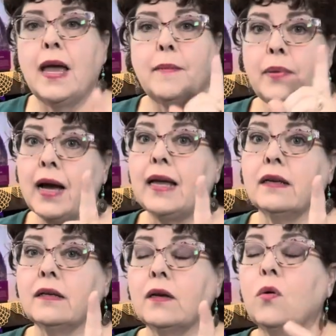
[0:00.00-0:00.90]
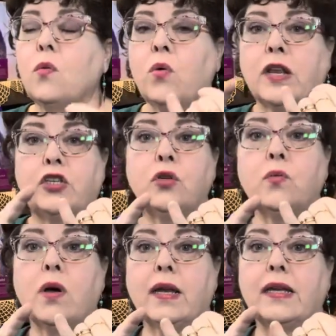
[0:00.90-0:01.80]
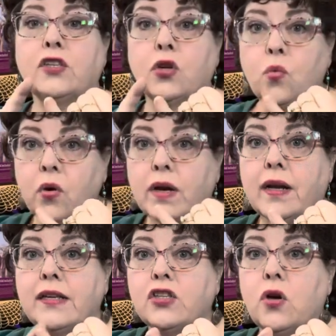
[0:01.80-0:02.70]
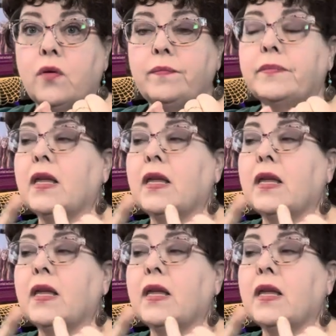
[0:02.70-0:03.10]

But what I do want is an organized home,